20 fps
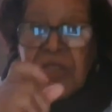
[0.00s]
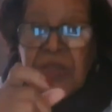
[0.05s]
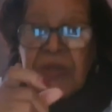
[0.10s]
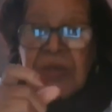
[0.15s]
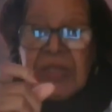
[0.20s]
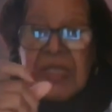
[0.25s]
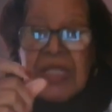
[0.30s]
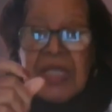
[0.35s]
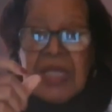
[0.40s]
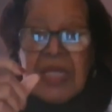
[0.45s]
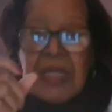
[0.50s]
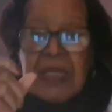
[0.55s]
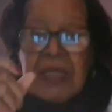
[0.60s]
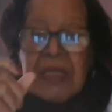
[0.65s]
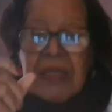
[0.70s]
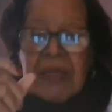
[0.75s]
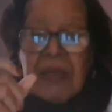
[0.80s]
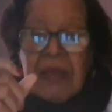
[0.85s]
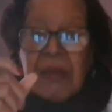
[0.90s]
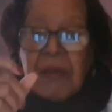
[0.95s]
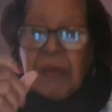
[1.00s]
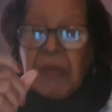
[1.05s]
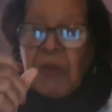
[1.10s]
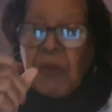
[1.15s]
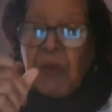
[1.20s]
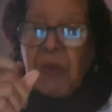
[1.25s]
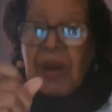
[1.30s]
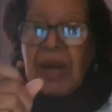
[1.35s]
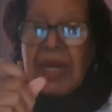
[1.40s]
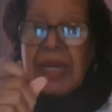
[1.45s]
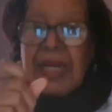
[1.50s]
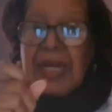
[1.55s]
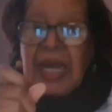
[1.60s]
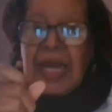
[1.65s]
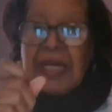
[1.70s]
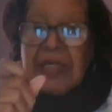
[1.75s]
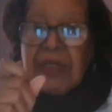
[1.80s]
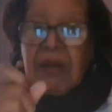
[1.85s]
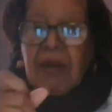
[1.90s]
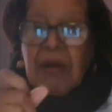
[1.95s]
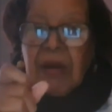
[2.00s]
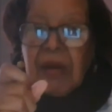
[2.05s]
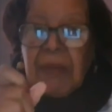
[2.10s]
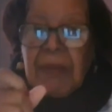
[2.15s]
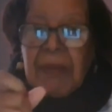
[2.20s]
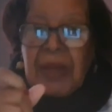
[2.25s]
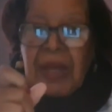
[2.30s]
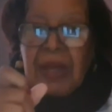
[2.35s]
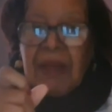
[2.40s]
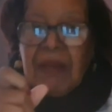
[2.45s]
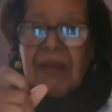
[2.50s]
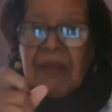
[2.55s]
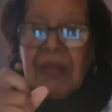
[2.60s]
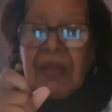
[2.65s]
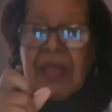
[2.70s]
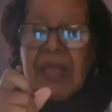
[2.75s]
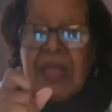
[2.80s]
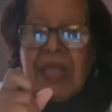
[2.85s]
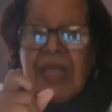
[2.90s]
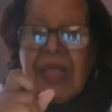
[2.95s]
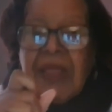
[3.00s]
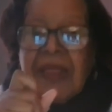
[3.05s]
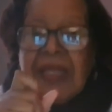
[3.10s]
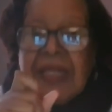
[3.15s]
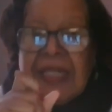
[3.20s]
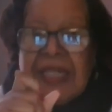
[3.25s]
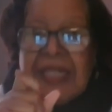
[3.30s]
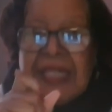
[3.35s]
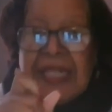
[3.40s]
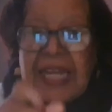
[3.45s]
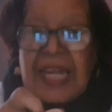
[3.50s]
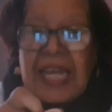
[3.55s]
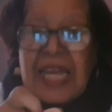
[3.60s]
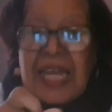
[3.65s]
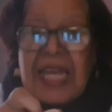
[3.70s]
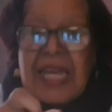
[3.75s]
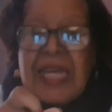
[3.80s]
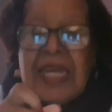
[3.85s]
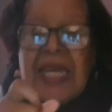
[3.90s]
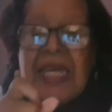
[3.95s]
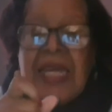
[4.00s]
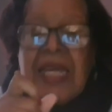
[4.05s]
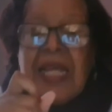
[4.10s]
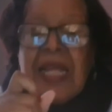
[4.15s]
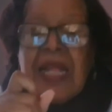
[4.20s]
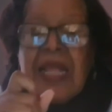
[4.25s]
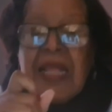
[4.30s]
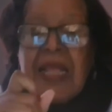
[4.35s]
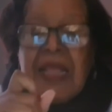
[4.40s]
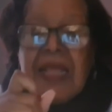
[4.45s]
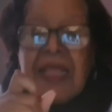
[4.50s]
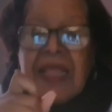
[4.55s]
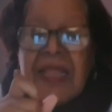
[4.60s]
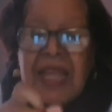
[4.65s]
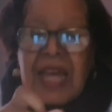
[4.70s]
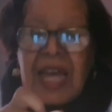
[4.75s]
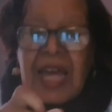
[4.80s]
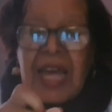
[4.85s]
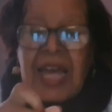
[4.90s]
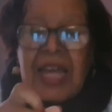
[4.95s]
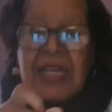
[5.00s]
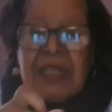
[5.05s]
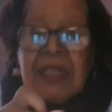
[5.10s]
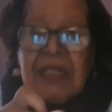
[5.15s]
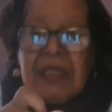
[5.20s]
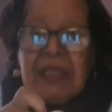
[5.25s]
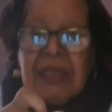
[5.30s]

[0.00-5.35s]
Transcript: Juneteenth, but why not talk about the day that